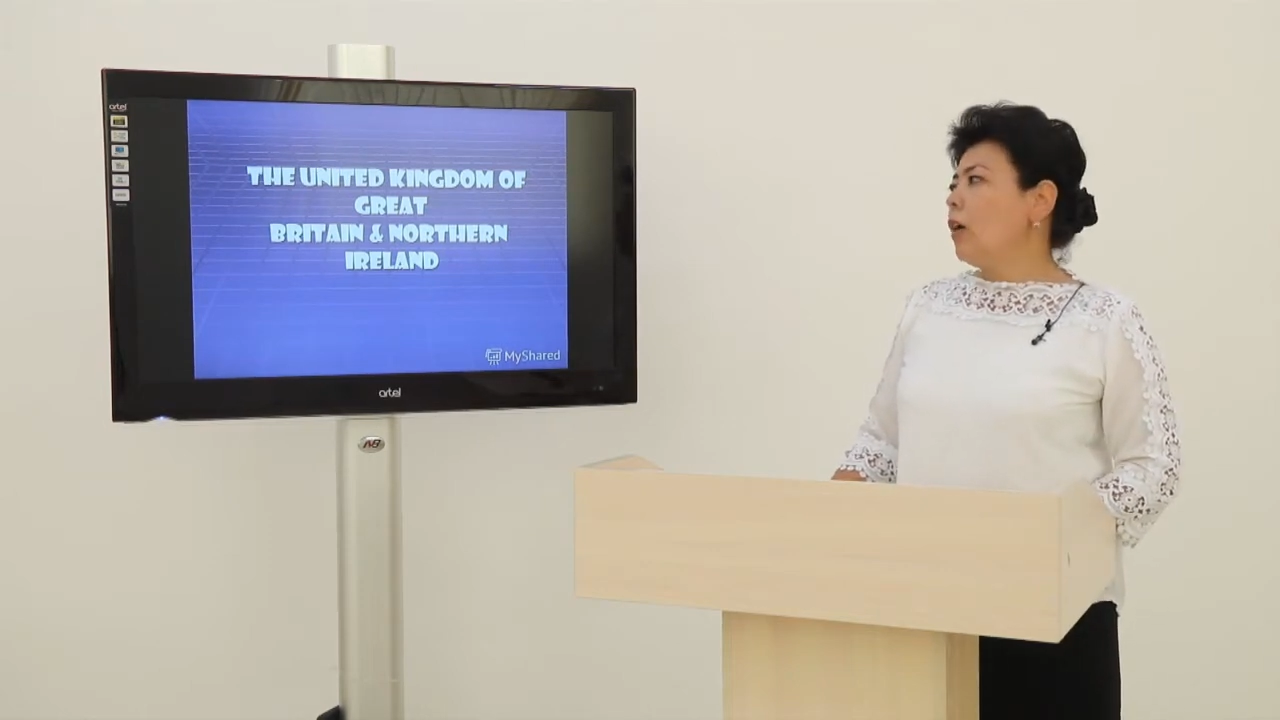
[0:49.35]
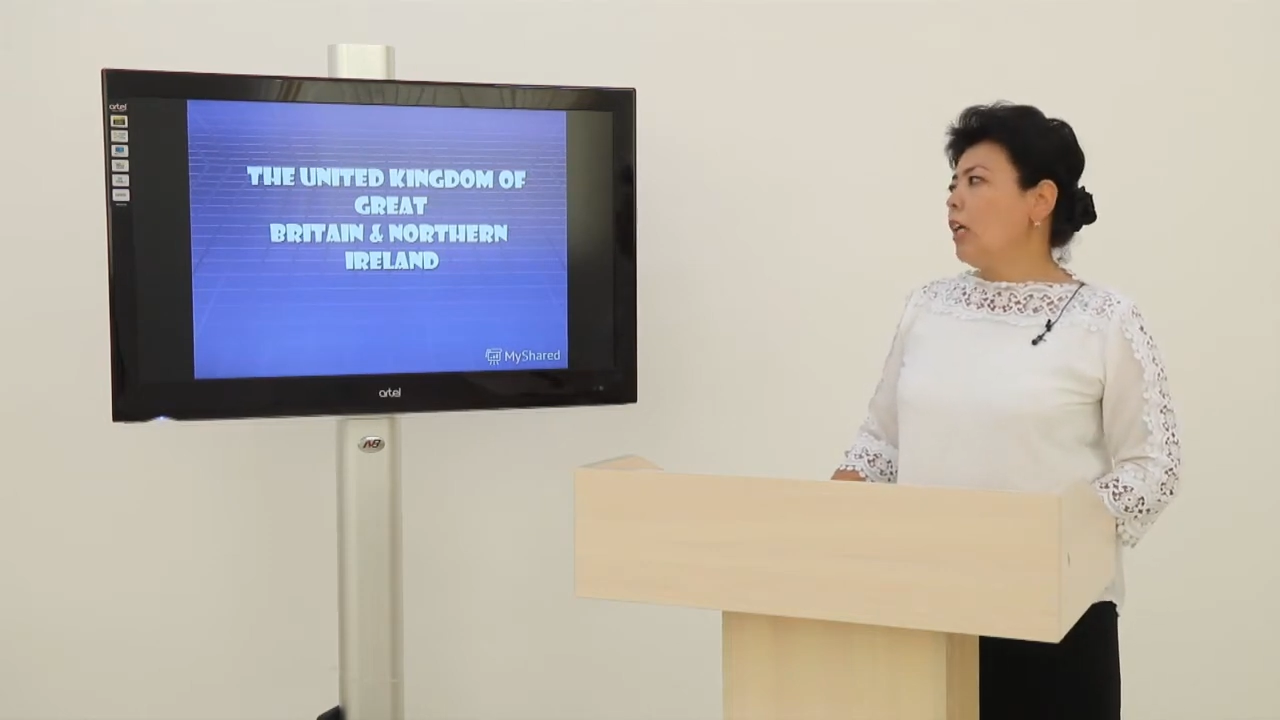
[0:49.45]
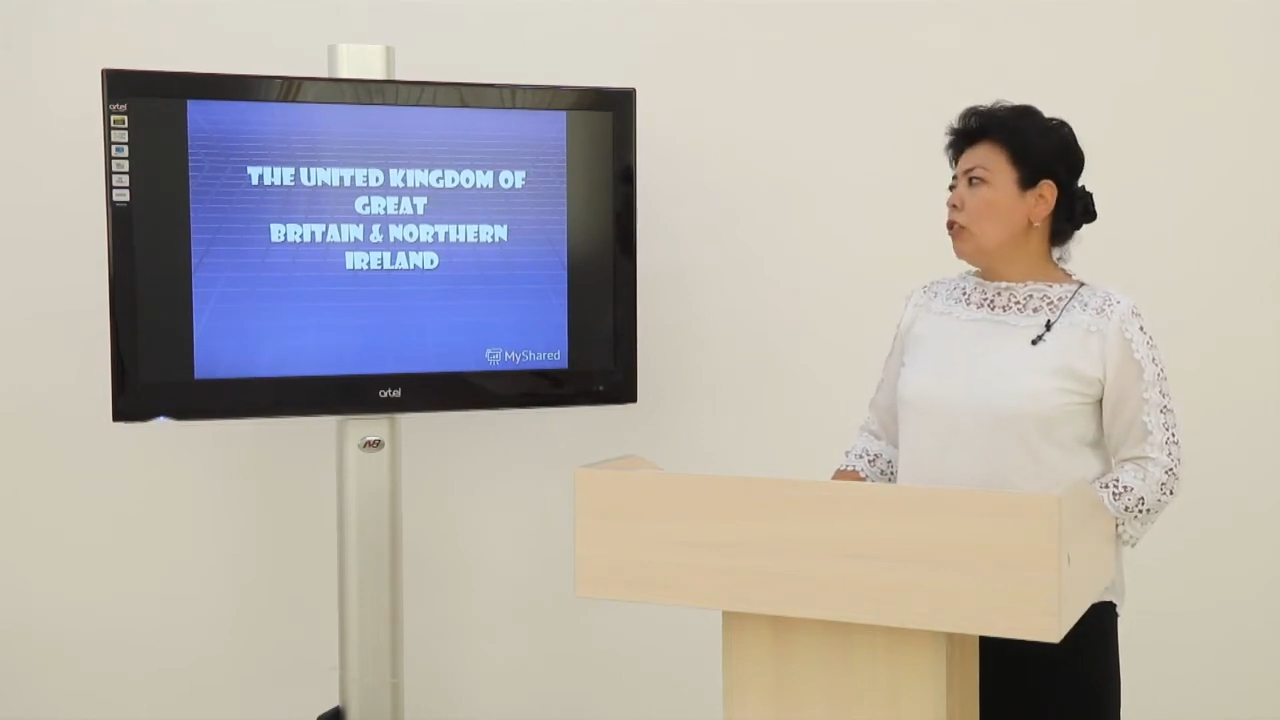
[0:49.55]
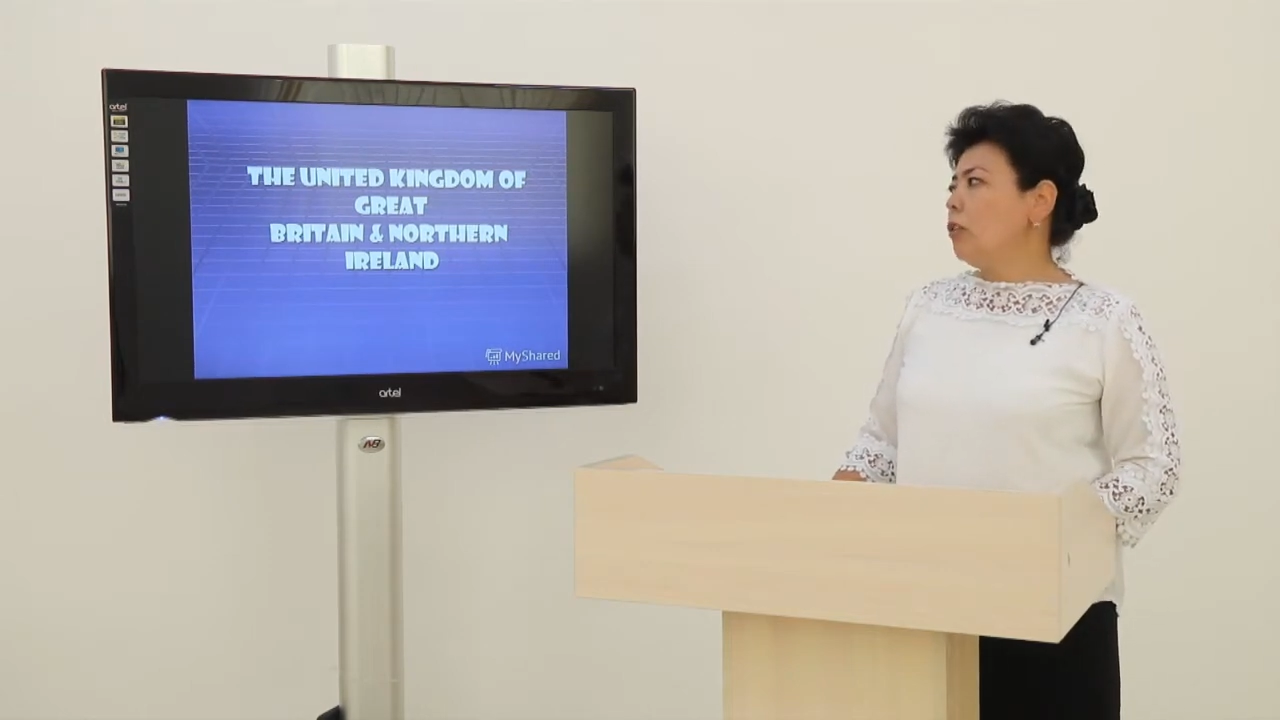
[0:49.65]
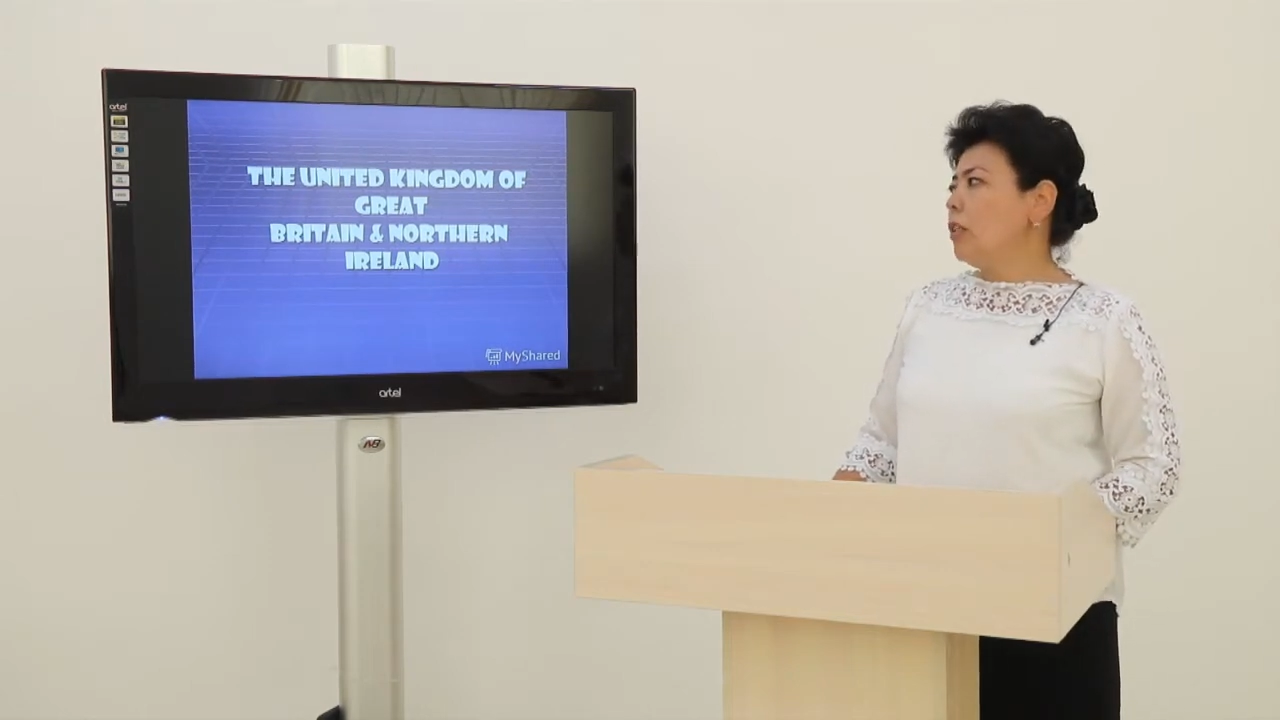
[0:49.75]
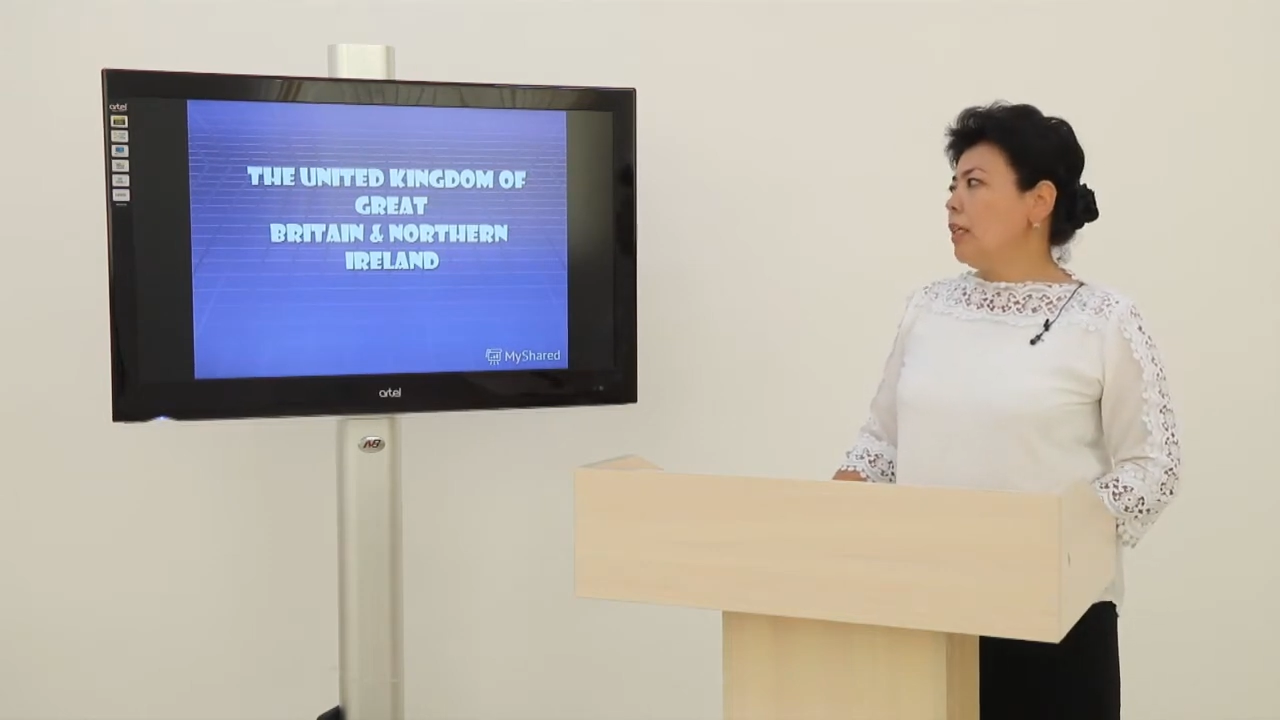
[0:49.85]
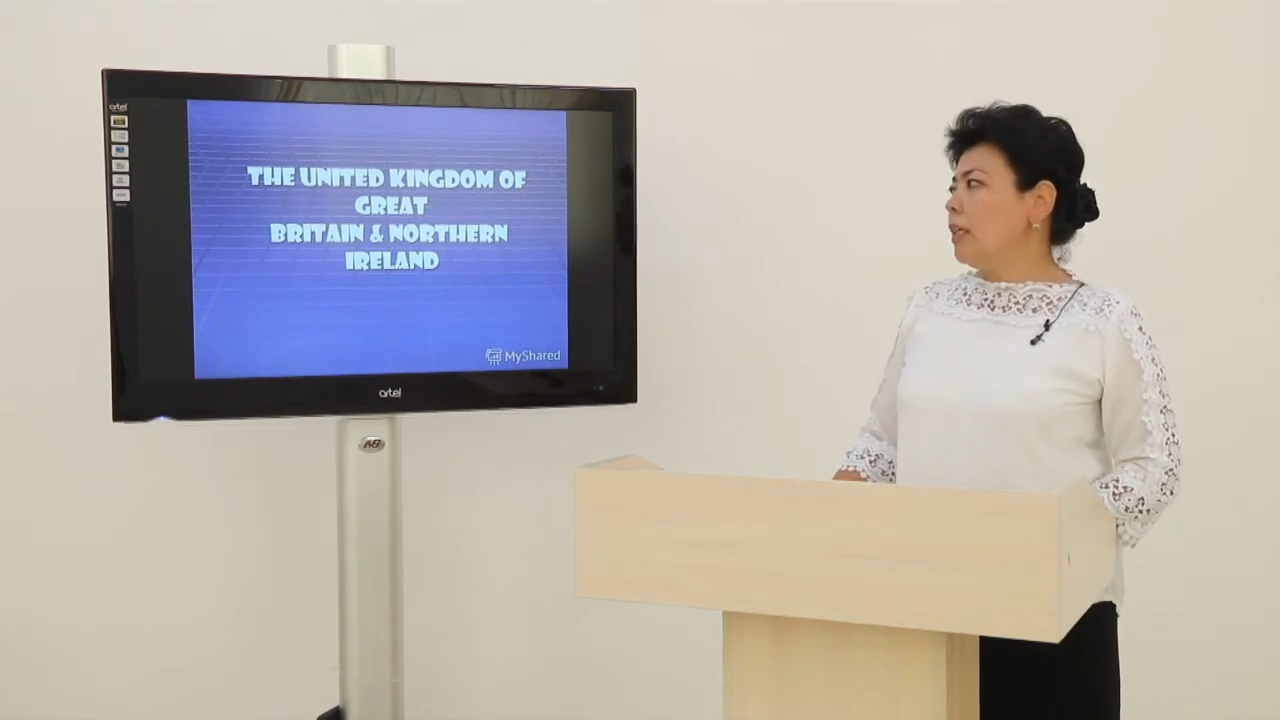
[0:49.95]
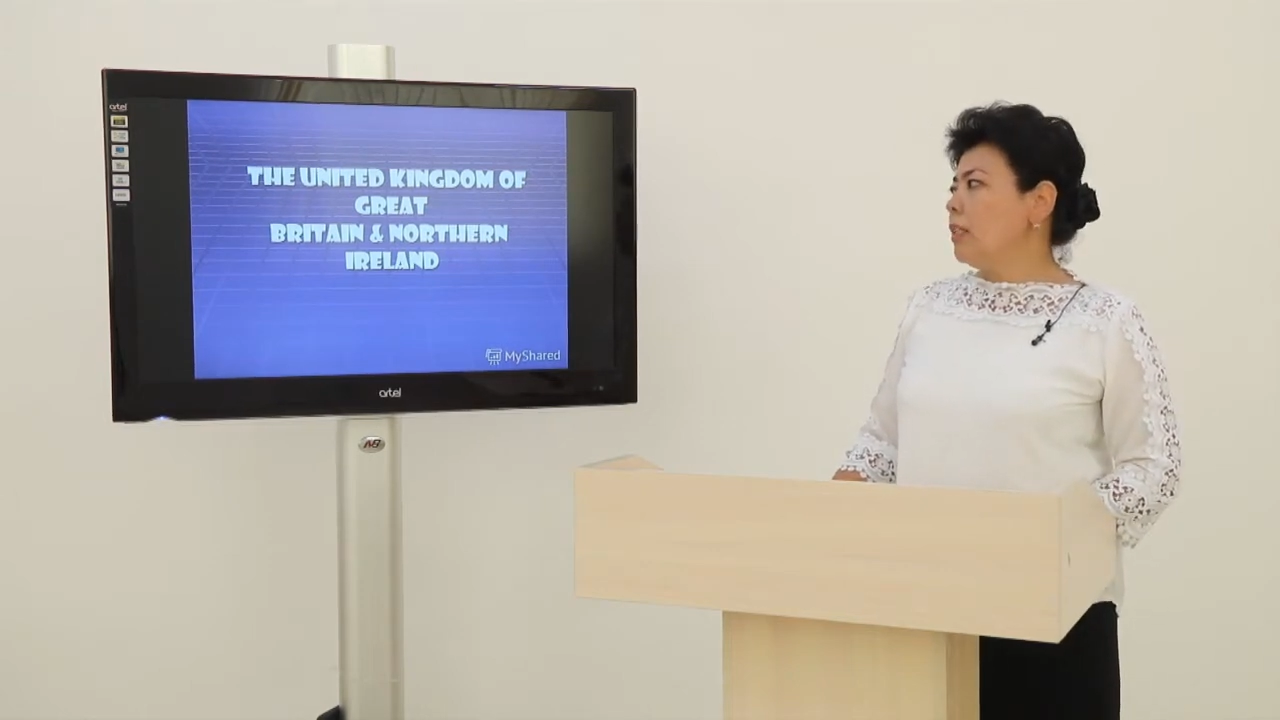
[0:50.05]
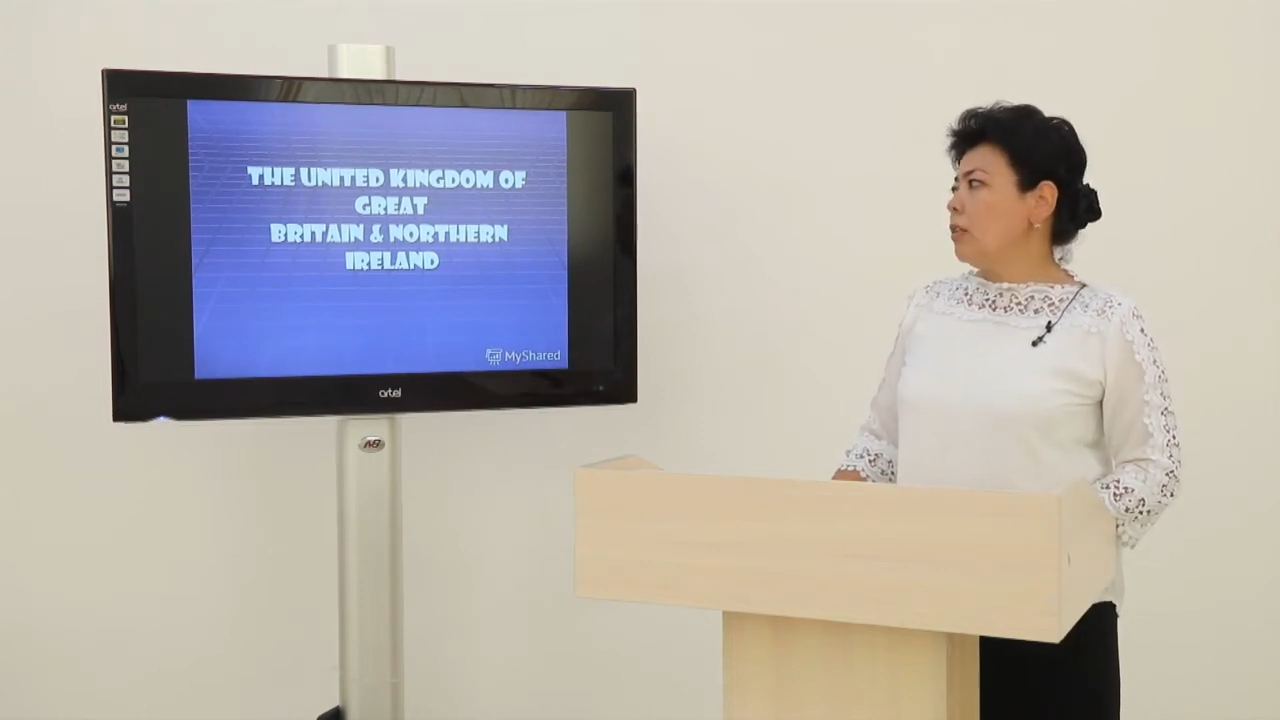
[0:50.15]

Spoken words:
country is